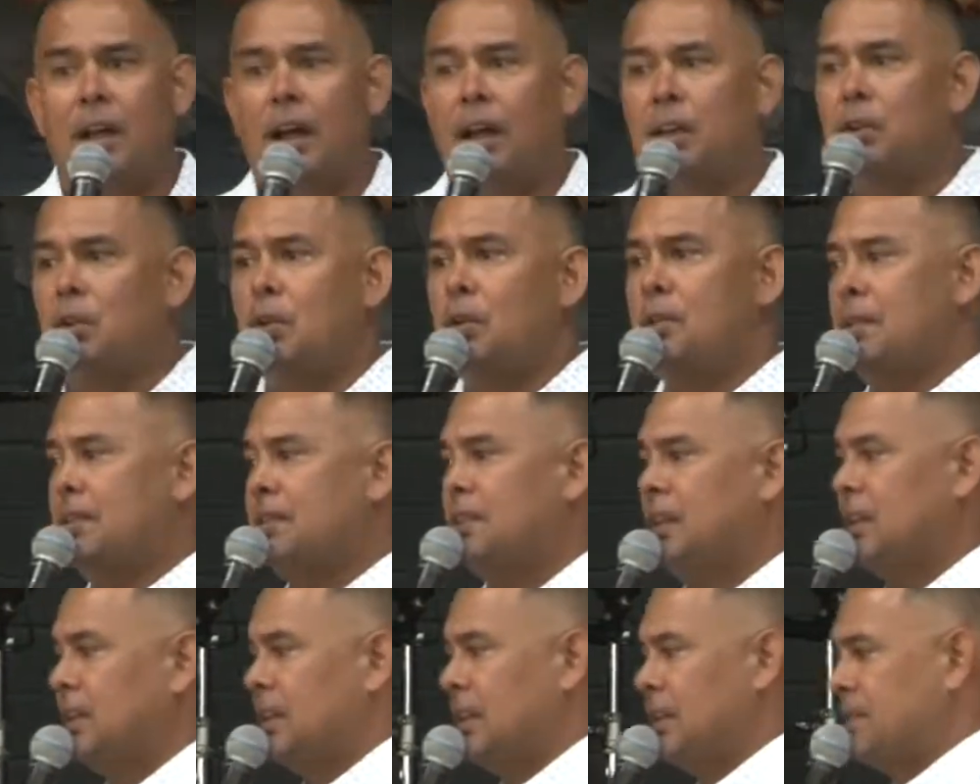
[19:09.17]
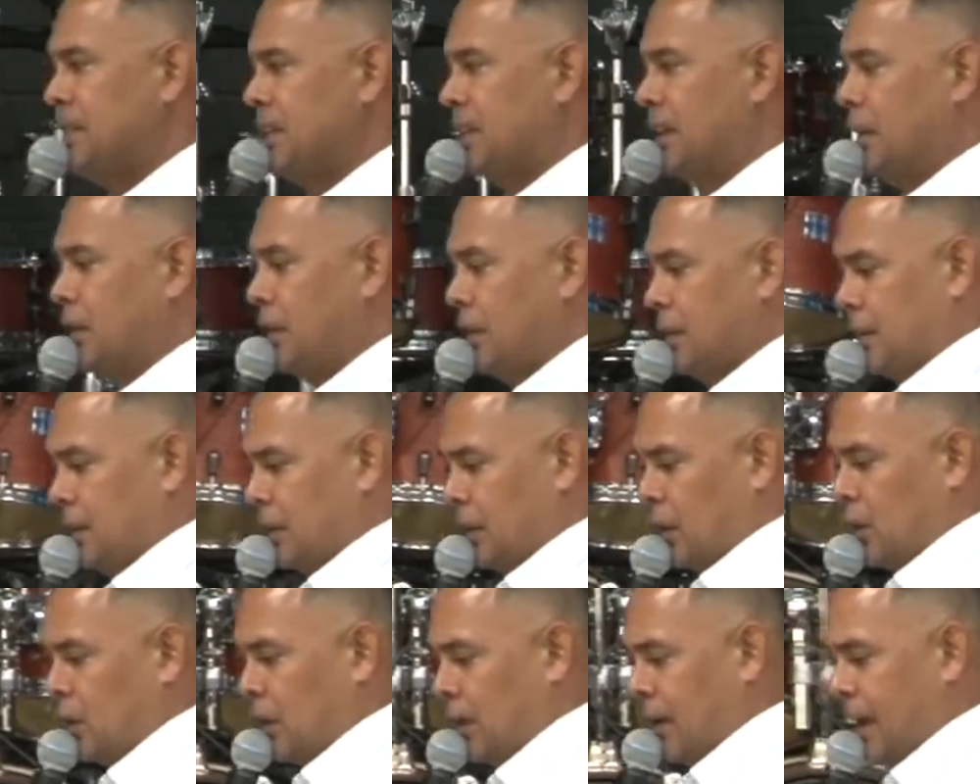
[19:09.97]
I know that the love that
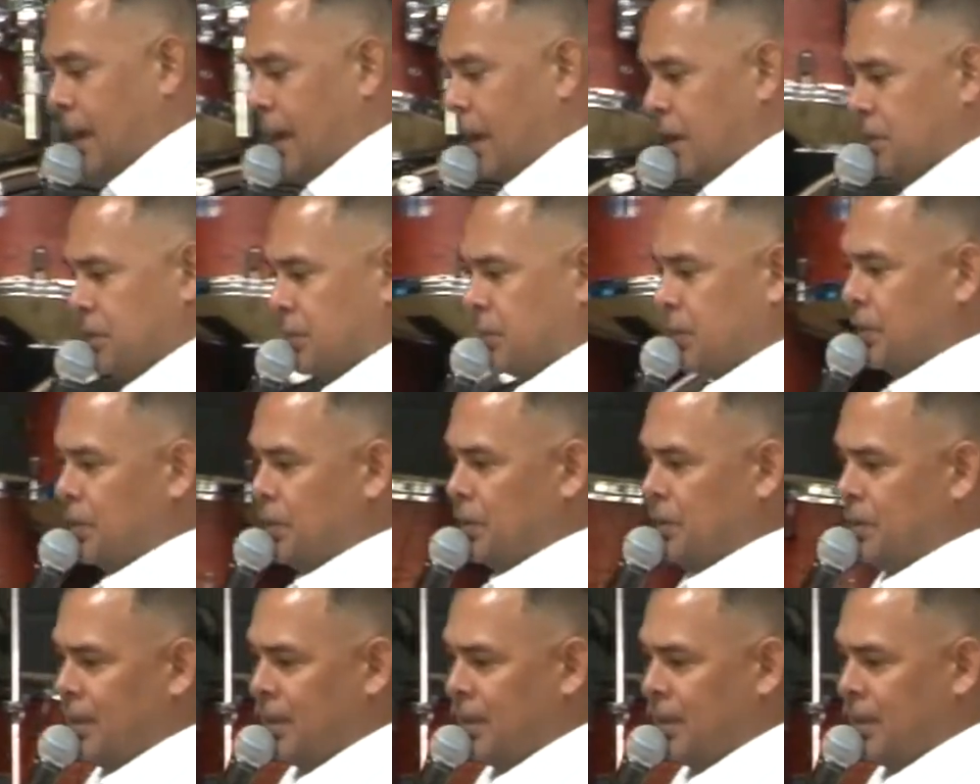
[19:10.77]
the Lord has for you,